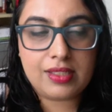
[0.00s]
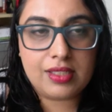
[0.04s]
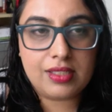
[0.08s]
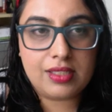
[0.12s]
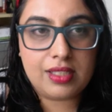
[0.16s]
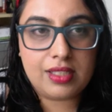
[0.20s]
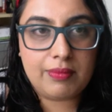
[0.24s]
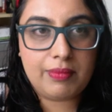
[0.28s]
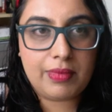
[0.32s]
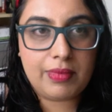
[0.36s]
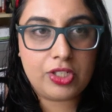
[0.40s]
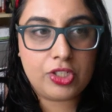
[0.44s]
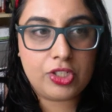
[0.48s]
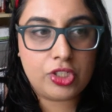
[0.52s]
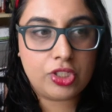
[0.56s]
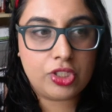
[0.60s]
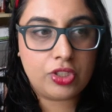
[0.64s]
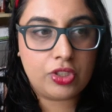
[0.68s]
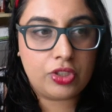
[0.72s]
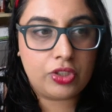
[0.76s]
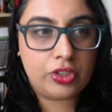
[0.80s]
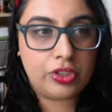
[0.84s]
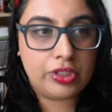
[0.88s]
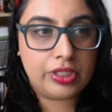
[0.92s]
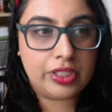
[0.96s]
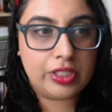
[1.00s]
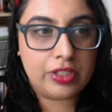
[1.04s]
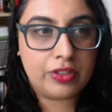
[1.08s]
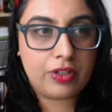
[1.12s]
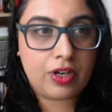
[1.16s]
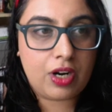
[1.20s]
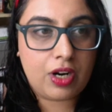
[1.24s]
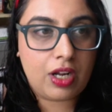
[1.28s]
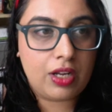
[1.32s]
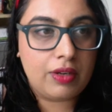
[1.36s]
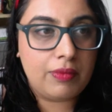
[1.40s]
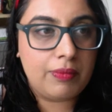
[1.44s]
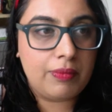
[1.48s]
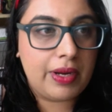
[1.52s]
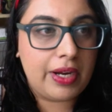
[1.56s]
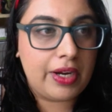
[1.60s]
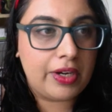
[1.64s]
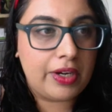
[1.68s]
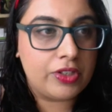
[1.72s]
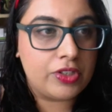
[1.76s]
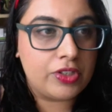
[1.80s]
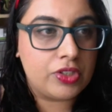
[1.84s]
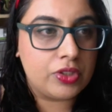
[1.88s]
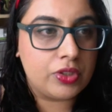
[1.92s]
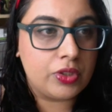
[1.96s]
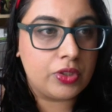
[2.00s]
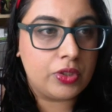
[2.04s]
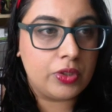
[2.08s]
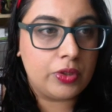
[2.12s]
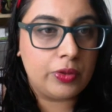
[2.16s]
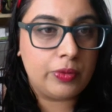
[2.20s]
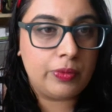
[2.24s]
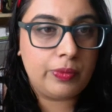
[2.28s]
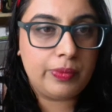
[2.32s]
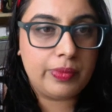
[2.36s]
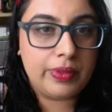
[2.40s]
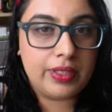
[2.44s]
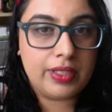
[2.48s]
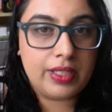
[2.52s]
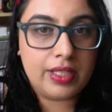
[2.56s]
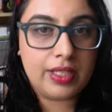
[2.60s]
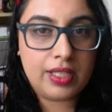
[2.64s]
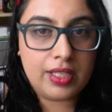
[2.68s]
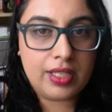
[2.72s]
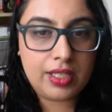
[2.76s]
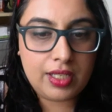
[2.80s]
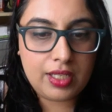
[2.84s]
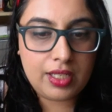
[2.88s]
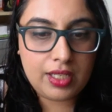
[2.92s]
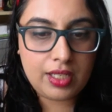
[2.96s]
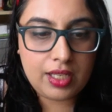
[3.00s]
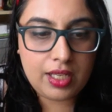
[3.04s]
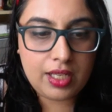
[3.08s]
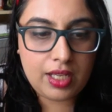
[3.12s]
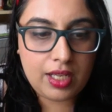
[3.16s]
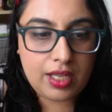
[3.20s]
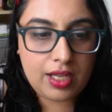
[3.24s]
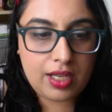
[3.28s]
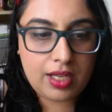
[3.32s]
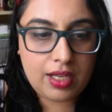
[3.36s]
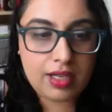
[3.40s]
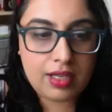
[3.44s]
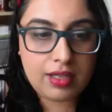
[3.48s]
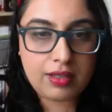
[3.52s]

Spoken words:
as I mentioned earlier, on Periscope. So